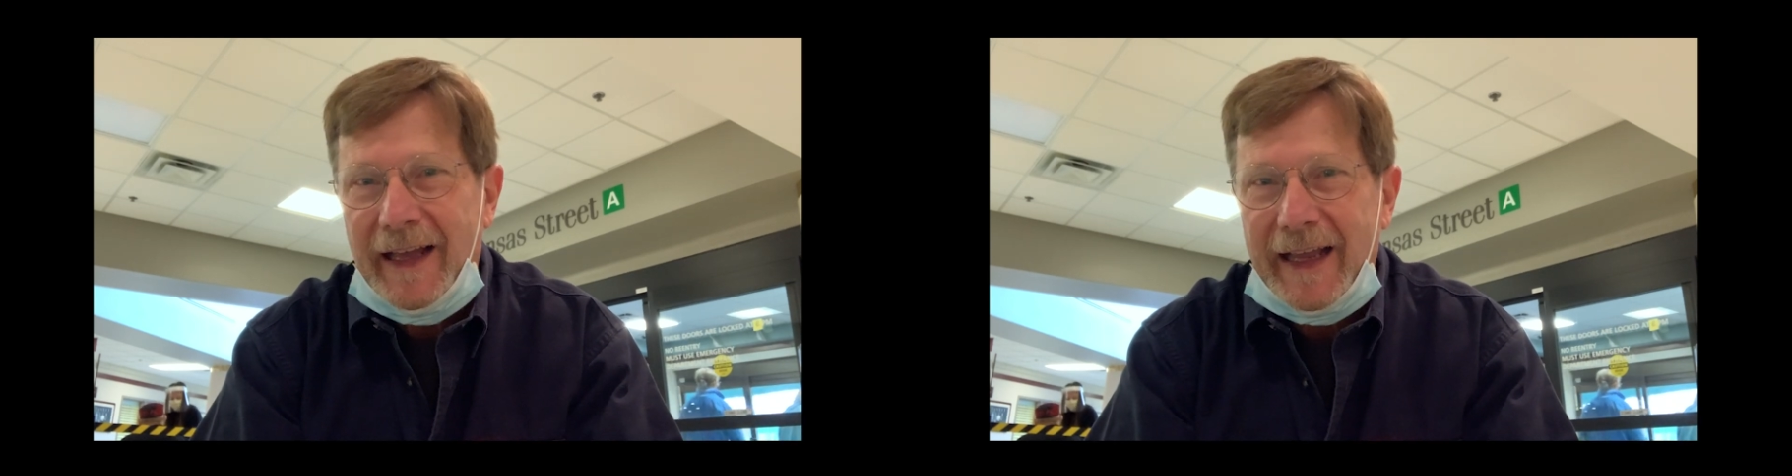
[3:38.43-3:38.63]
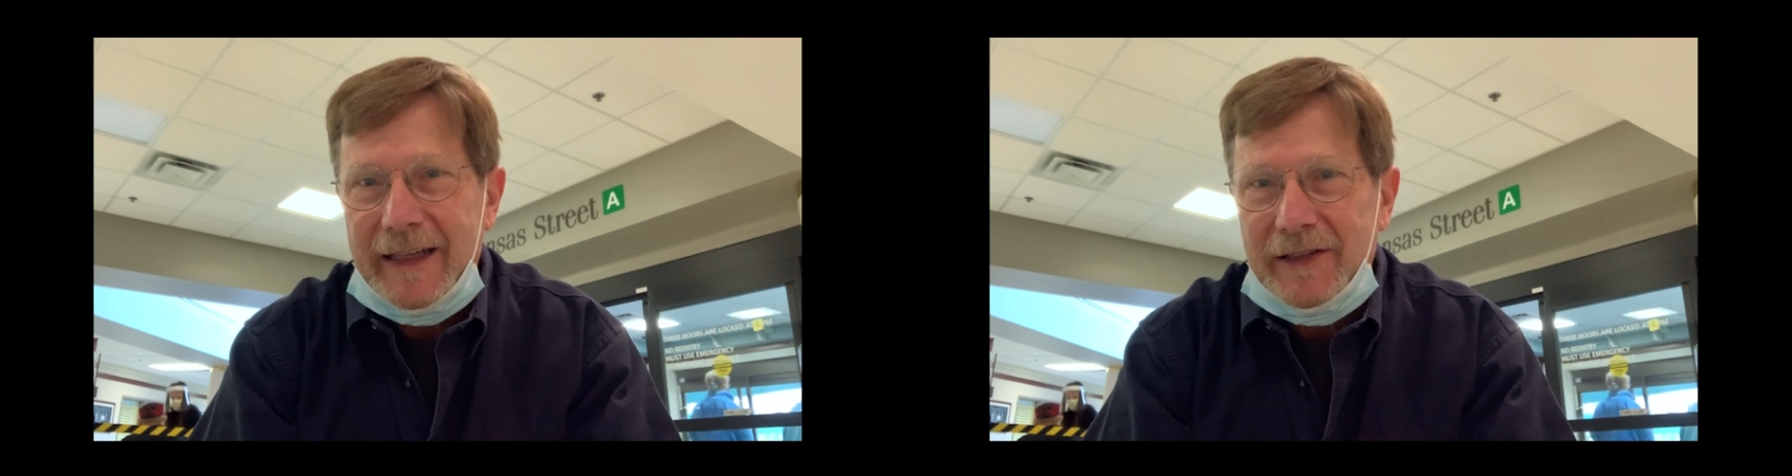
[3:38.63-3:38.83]

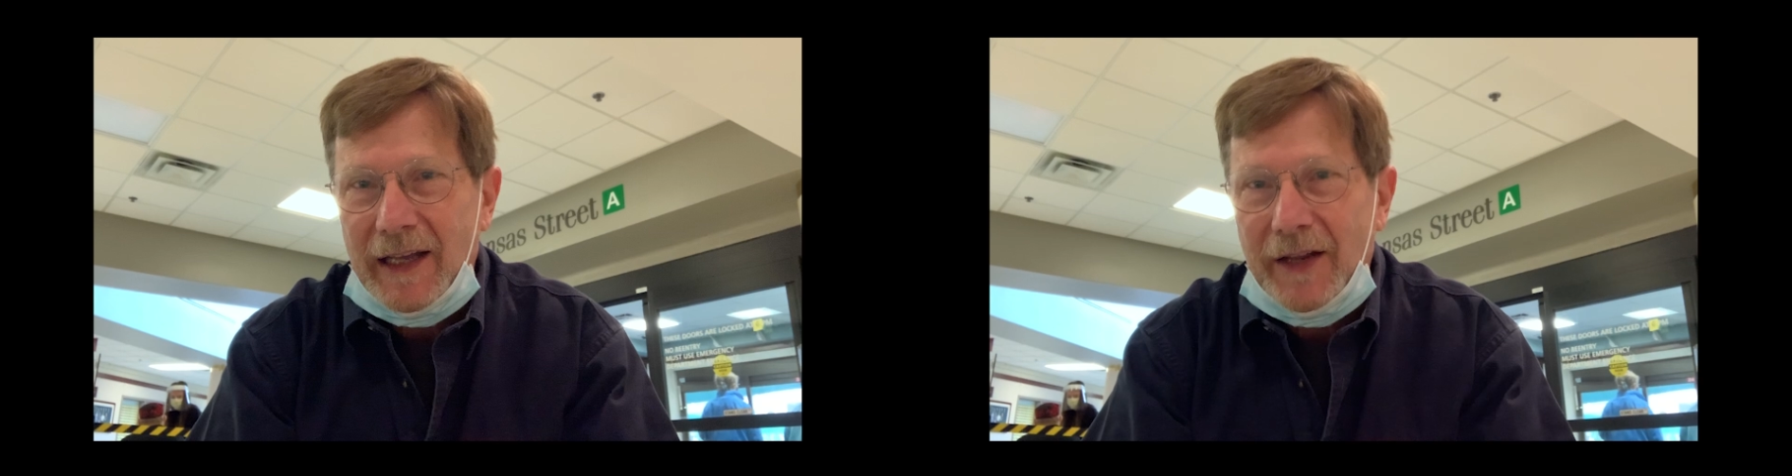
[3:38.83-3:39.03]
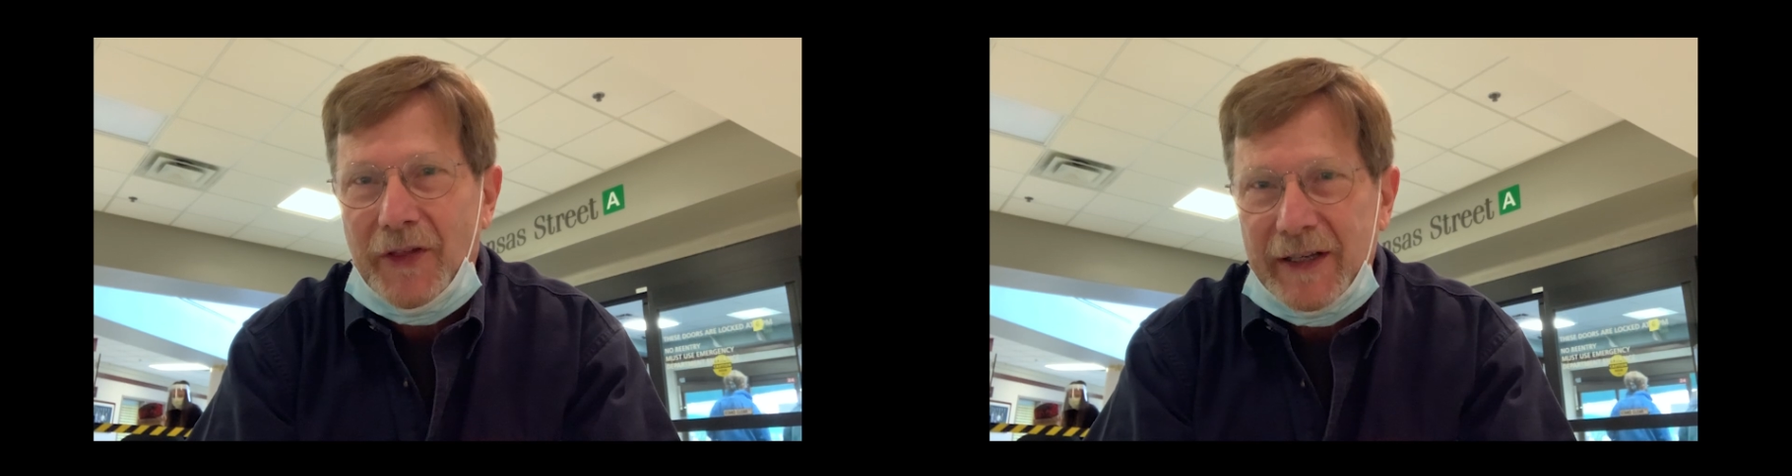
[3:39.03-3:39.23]
and
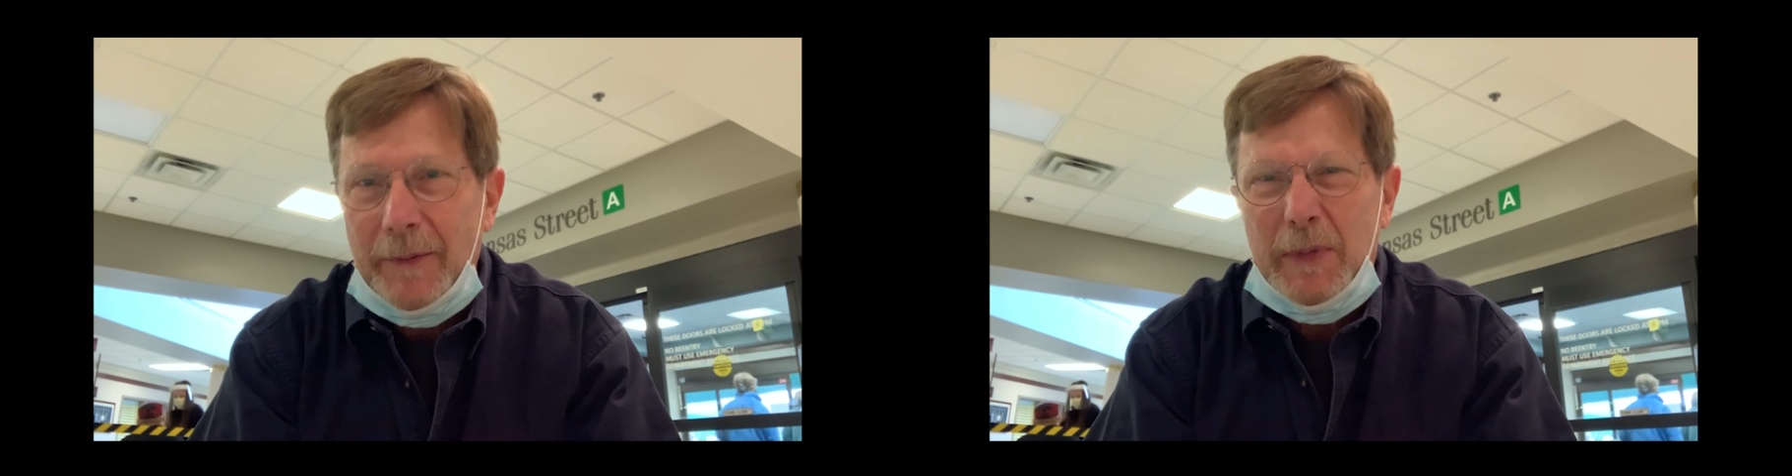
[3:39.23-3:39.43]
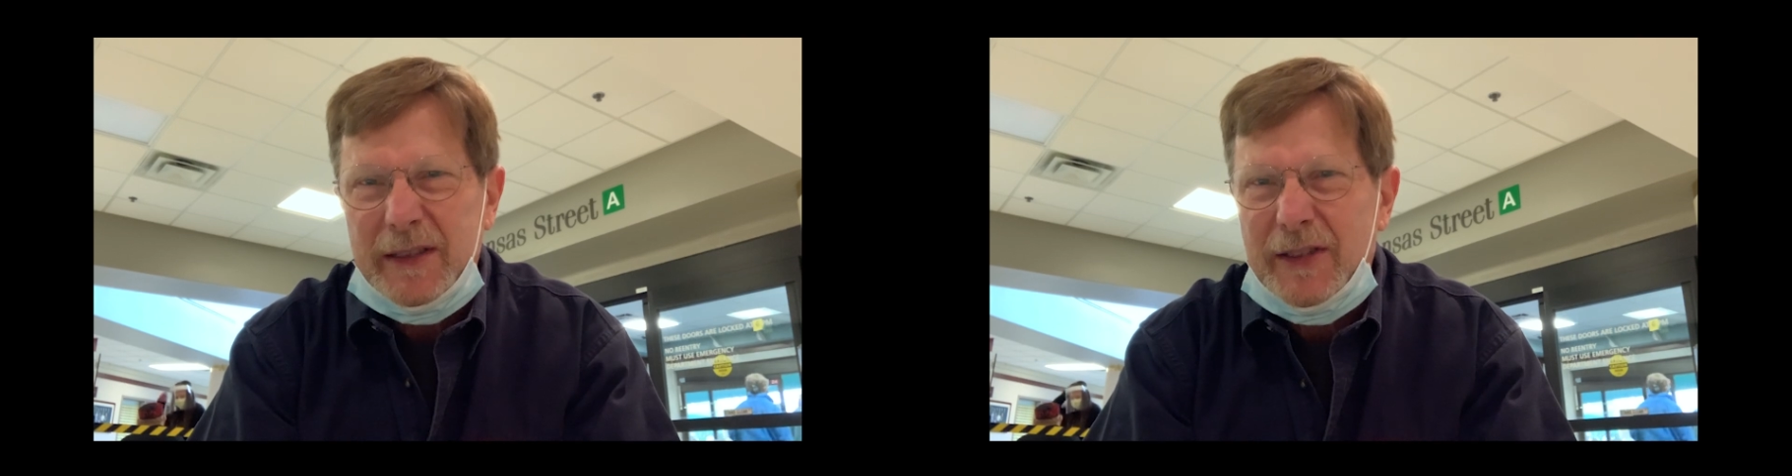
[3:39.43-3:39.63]
kind of think
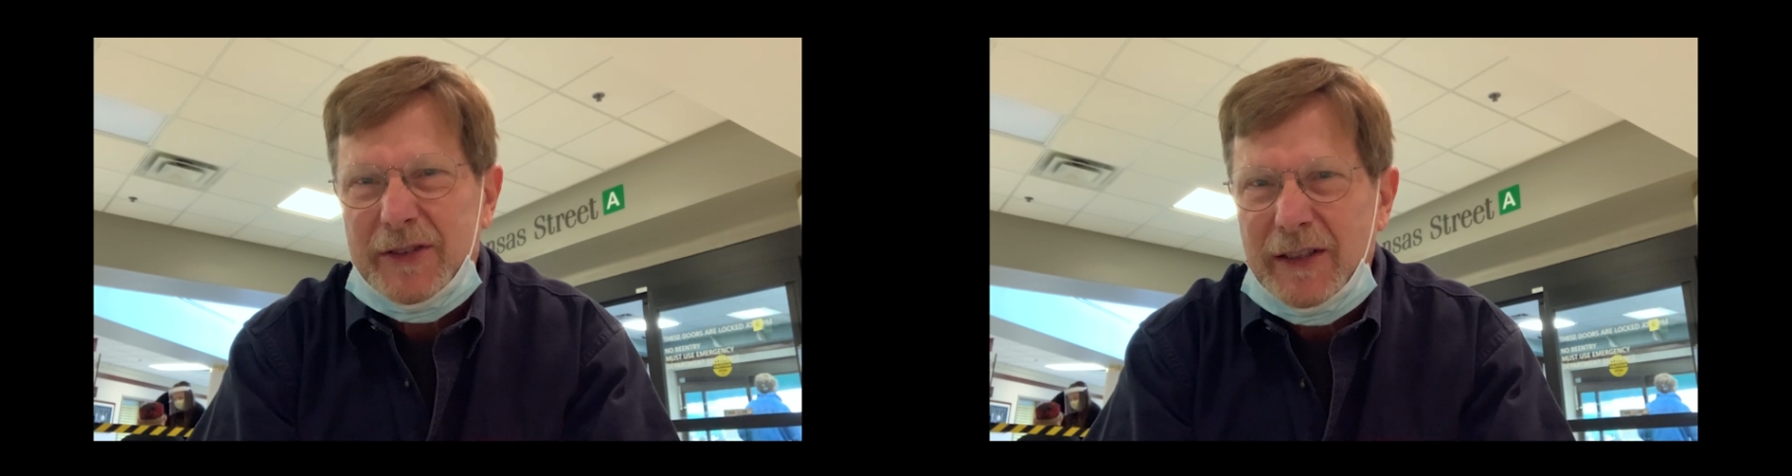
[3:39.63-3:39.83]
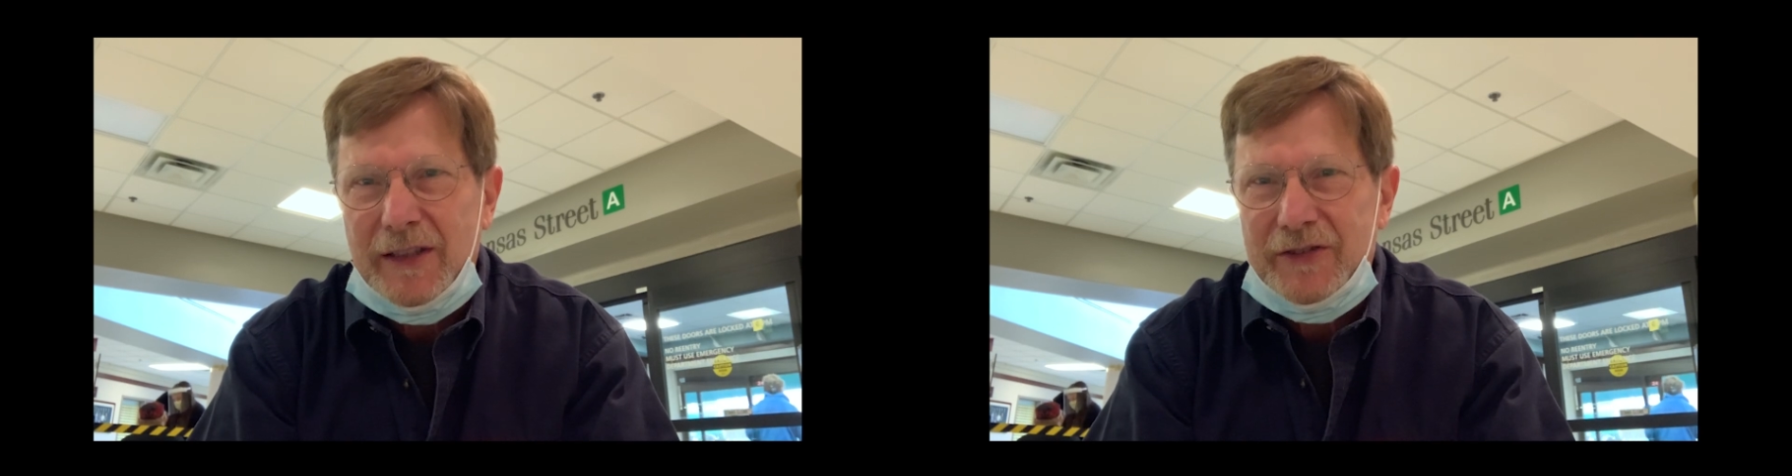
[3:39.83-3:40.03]
of business
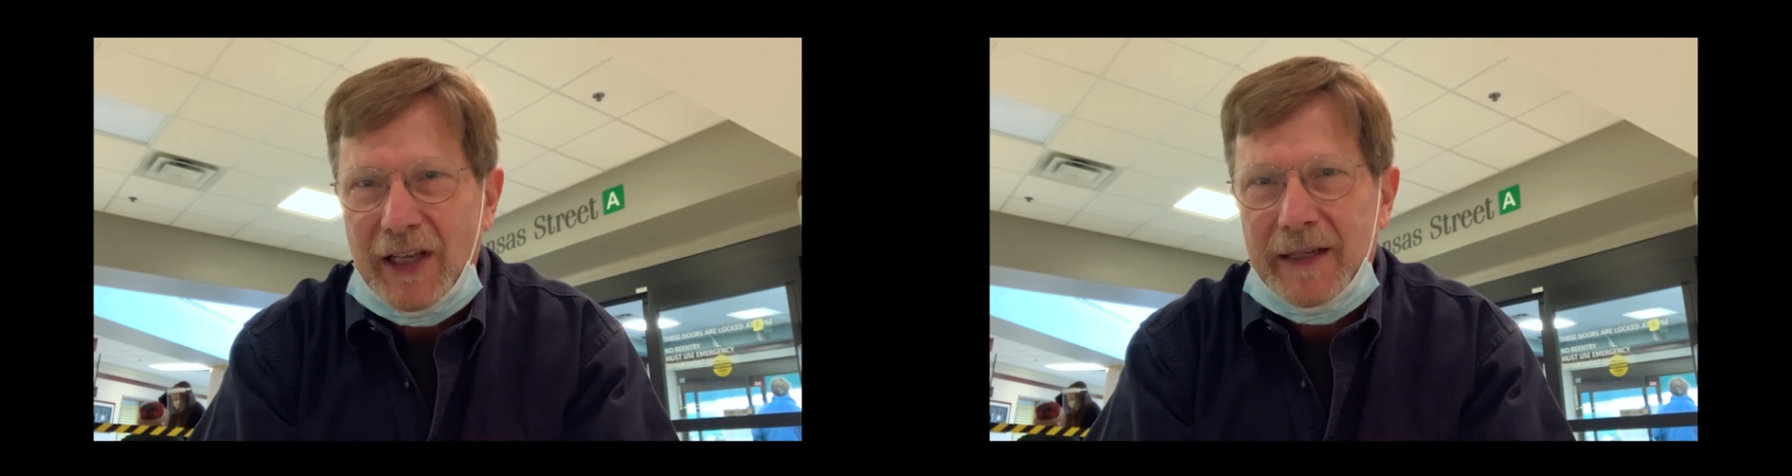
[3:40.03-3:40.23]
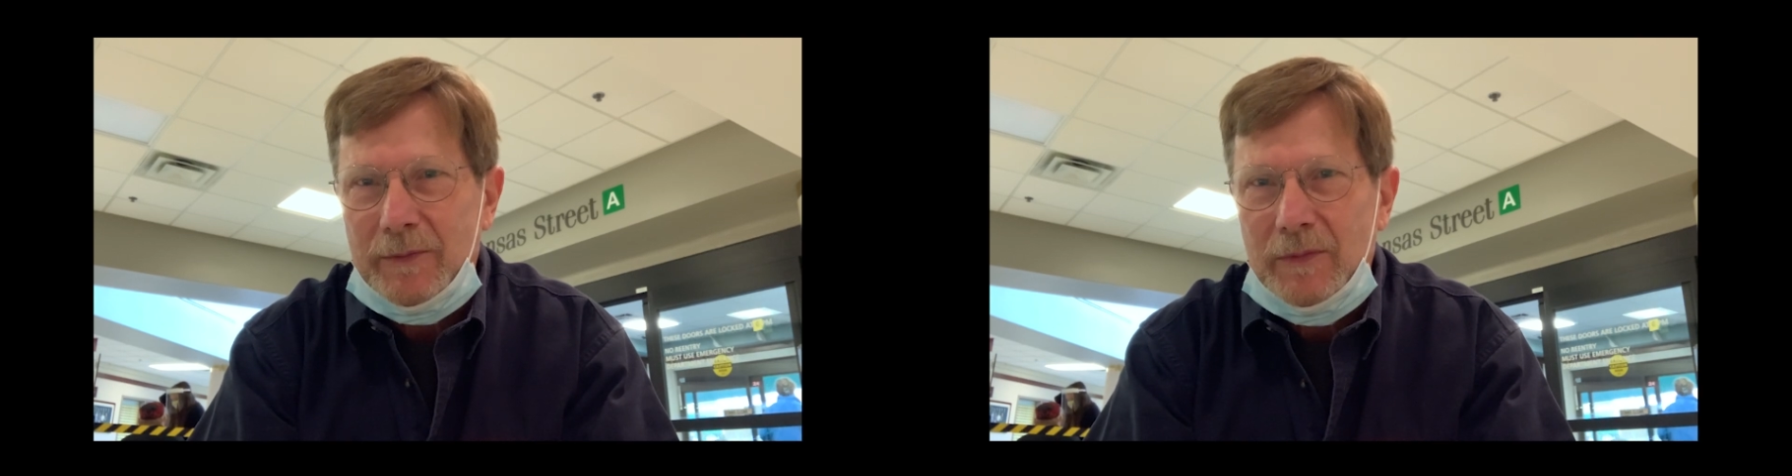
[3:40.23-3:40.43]
in the
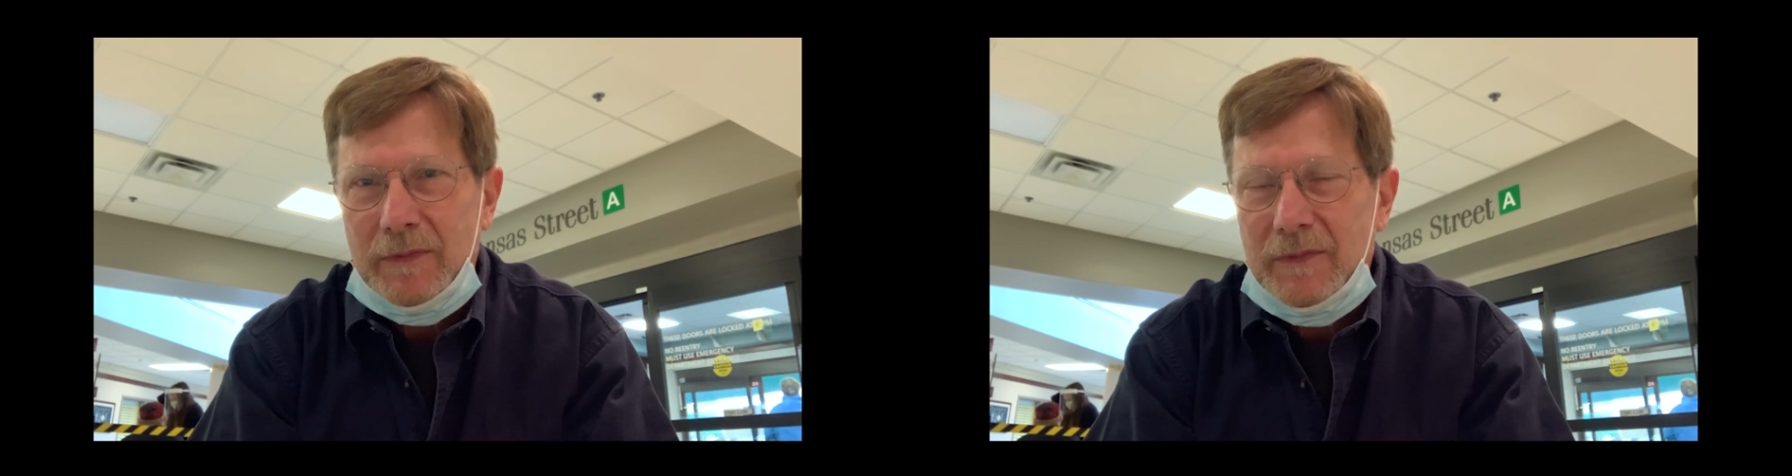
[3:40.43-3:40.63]
same